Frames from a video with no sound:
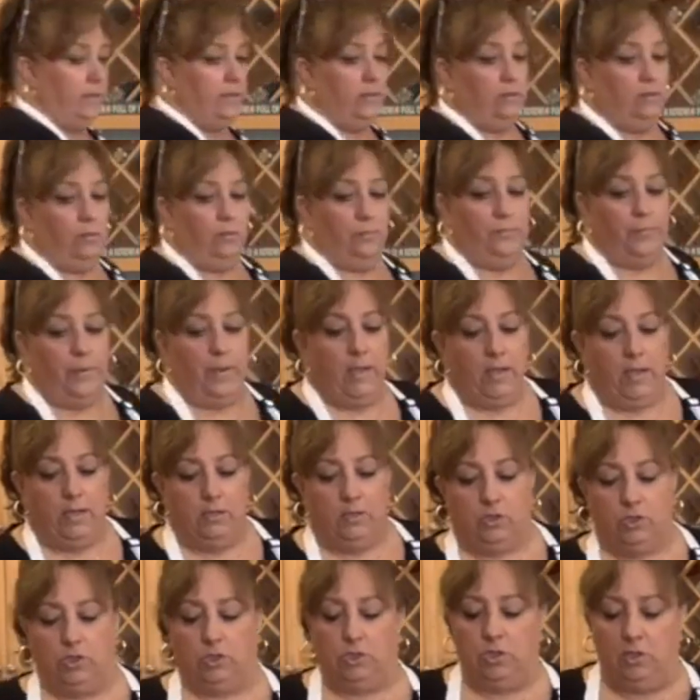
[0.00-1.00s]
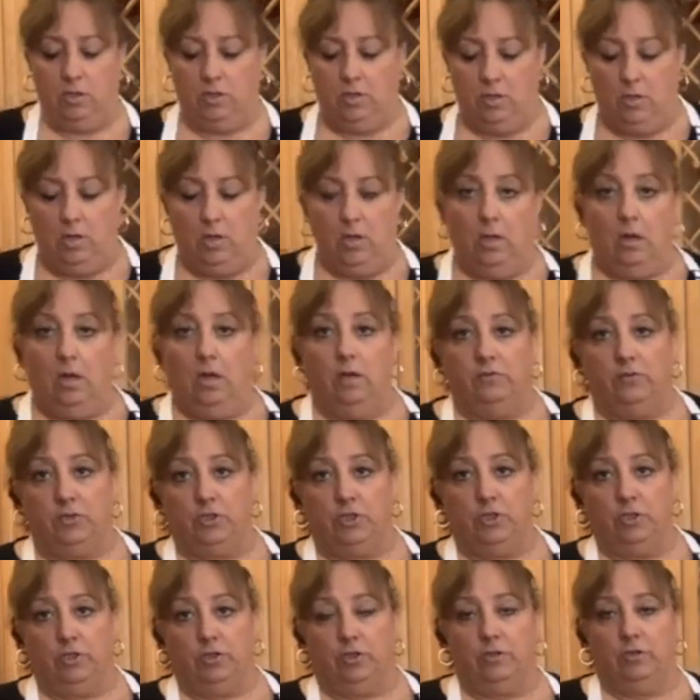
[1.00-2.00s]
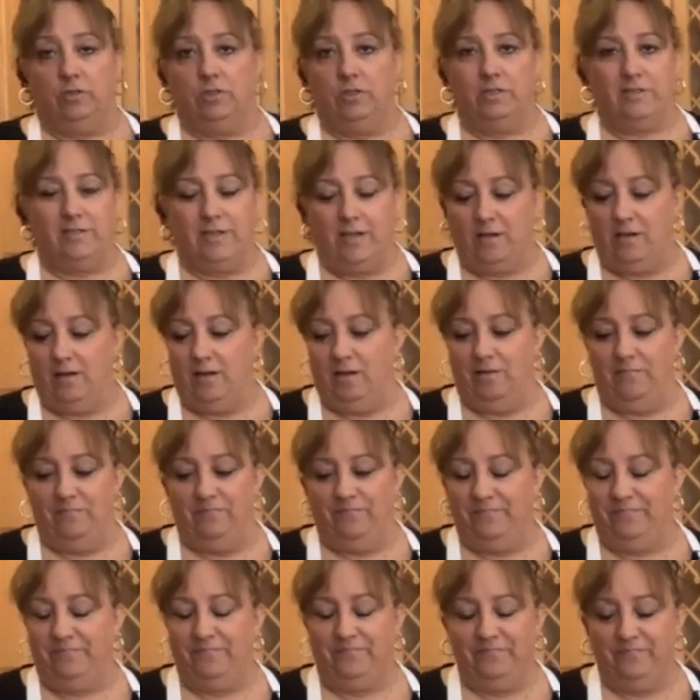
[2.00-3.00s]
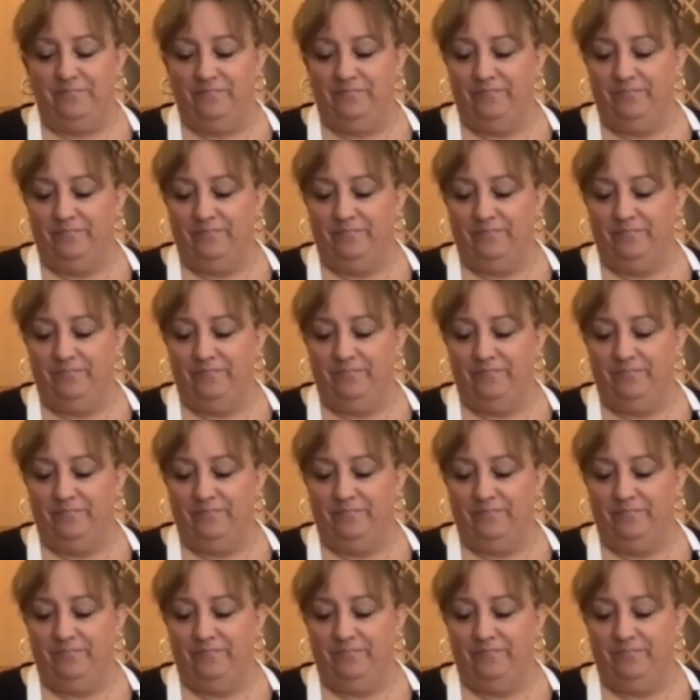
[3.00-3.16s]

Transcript: little pinch of sugar, just like a,